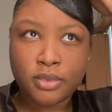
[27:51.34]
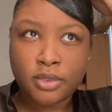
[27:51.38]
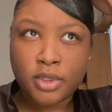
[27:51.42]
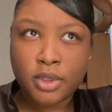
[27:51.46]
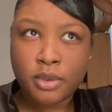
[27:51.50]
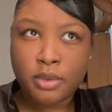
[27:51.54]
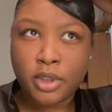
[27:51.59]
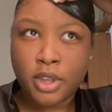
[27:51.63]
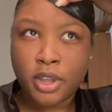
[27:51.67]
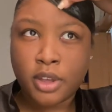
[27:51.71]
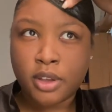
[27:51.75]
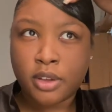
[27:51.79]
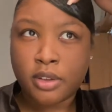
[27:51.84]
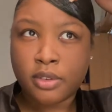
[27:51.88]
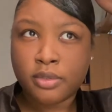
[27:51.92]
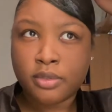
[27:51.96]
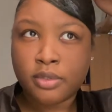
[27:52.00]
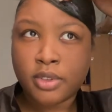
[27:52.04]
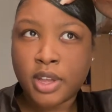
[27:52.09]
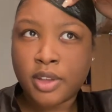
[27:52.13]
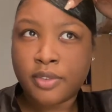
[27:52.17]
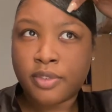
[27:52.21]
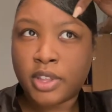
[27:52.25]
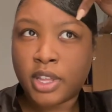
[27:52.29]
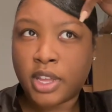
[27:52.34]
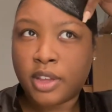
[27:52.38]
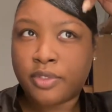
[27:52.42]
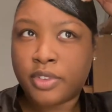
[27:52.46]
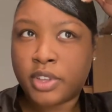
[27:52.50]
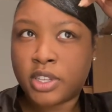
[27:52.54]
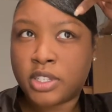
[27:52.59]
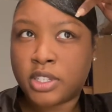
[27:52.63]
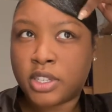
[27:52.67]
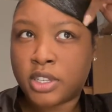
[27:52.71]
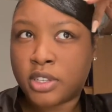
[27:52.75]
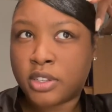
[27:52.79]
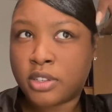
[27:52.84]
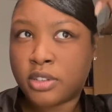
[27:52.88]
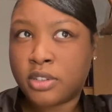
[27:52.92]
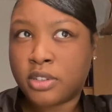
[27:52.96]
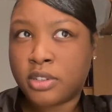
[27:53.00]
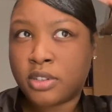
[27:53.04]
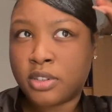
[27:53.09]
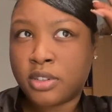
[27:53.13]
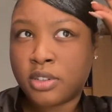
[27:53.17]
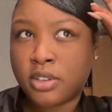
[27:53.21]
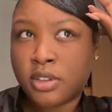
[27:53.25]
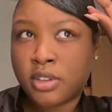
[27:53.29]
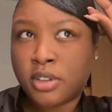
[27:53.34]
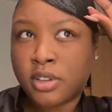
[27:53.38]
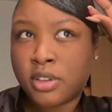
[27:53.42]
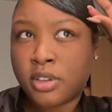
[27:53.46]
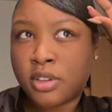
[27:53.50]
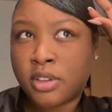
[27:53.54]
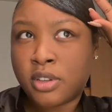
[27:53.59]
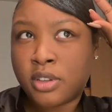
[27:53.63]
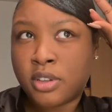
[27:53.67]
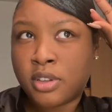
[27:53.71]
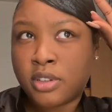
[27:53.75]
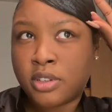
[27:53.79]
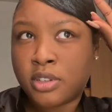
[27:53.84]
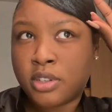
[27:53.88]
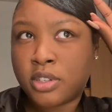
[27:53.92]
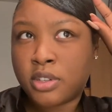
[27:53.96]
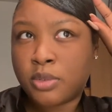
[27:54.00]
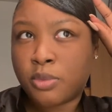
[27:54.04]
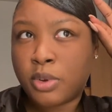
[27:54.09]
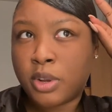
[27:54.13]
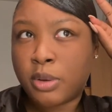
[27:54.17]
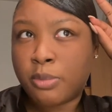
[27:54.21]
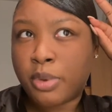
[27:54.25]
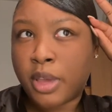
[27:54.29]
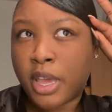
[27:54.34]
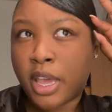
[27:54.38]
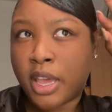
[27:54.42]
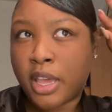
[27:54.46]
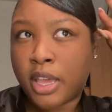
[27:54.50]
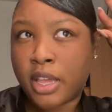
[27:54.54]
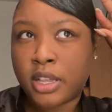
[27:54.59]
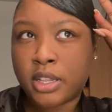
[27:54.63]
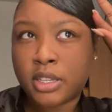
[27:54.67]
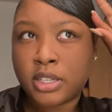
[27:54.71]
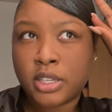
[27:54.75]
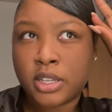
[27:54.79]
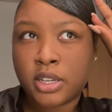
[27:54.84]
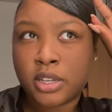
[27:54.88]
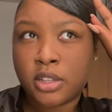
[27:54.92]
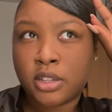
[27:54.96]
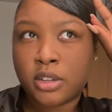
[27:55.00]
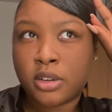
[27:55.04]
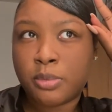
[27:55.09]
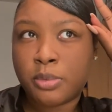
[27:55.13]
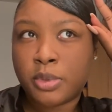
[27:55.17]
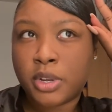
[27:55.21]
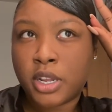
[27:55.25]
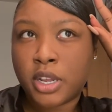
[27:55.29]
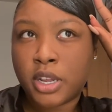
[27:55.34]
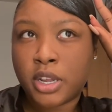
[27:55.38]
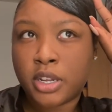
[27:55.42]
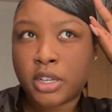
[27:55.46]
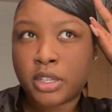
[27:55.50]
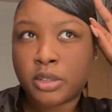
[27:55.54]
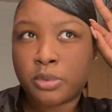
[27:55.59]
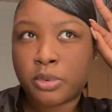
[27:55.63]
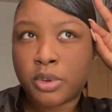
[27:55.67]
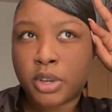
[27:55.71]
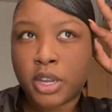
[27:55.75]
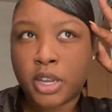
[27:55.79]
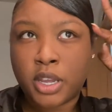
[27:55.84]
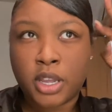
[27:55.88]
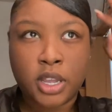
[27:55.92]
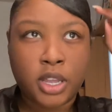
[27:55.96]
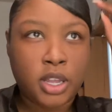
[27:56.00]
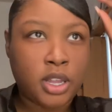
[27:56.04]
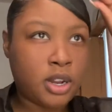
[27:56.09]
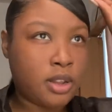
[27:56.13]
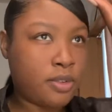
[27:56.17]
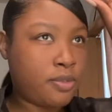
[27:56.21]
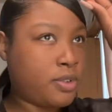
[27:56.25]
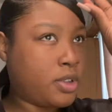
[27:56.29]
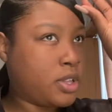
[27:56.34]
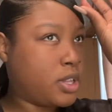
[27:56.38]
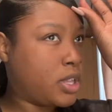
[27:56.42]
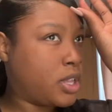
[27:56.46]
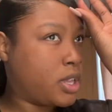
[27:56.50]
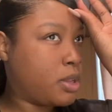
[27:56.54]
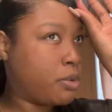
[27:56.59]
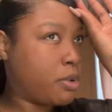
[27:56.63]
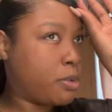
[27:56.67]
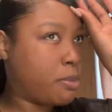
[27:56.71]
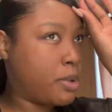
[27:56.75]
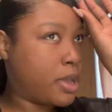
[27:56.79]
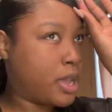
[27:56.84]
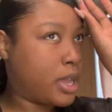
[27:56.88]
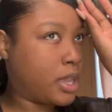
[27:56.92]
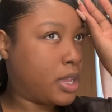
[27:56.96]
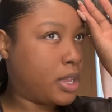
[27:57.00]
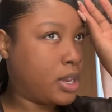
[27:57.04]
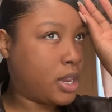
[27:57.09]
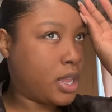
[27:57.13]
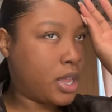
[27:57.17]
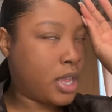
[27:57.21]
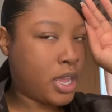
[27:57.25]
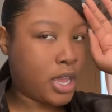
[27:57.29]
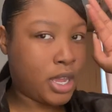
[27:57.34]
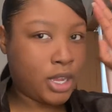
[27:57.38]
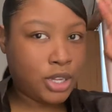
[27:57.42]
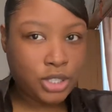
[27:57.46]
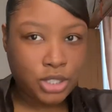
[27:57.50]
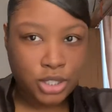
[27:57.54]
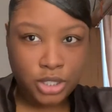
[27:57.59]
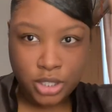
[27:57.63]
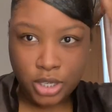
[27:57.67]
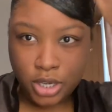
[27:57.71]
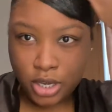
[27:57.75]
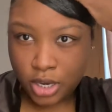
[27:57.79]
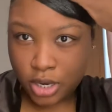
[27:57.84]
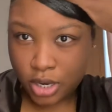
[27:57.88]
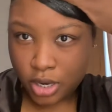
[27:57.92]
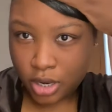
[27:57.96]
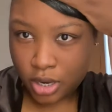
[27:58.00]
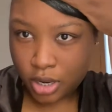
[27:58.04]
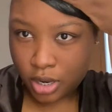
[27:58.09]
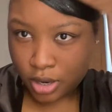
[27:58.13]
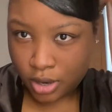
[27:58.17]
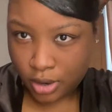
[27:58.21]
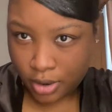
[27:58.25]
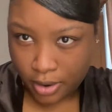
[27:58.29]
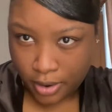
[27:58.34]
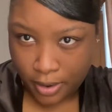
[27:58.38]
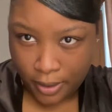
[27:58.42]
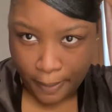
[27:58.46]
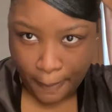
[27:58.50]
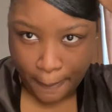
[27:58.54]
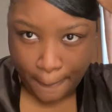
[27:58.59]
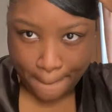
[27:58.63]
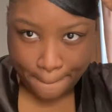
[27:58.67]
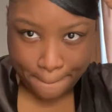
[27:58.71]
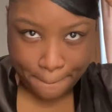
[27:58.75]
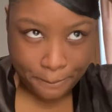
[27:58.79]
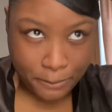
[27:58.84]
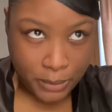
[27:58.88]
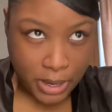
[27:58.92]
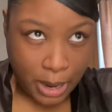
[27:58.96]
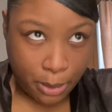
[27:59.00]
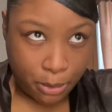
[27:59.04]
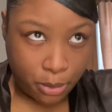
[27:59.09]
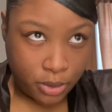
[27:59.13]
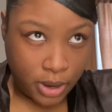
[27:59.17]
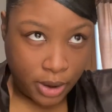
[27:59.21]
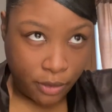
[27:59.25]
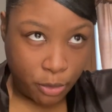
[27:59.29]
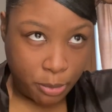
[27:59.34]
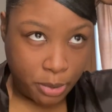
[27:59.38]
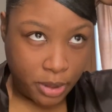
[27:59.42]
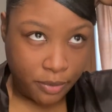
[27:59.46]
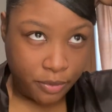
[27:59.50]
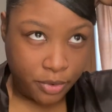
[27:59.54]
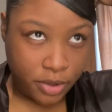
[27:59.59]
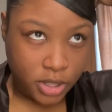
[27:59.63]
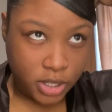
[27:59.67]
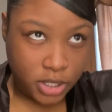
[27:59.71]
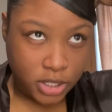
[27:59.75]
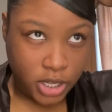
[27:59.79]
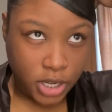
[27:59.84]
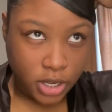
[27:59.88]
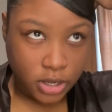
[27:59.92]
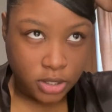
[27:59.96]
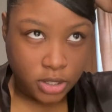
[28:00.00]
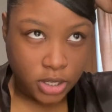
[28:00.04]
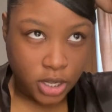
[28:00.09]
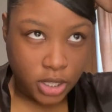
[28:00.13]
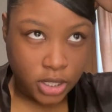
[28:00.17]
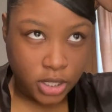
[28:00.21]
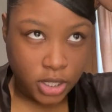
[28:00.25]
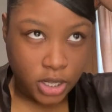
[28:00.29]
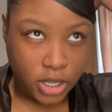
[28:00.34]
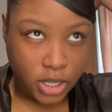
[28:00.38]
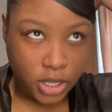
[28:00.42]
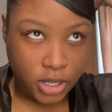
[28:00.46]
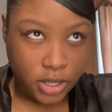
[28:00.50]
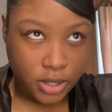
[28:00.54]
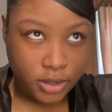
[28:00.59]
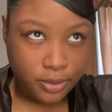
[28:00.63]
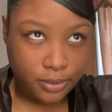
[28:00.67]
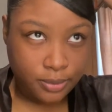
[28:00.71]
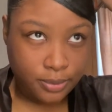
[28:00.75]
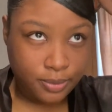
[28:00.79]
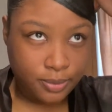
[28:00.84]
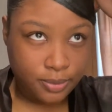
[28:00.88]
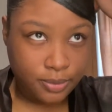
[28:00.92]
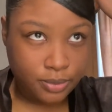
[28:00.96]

We go. I feel like I fixed it. Just one pass and a little bit of hairspray, and I feel like we're back in action. But I will never pay for this hairstyle again.